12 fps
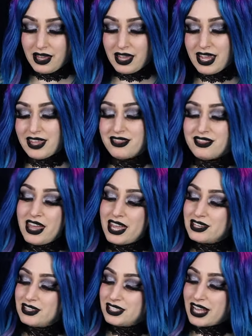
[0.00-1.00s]
And
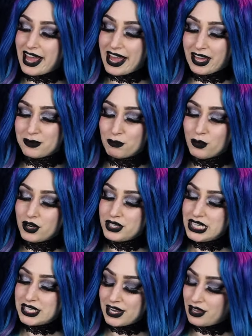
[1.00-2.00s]
then, to add more
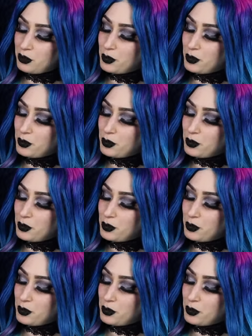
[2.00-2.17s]
detail,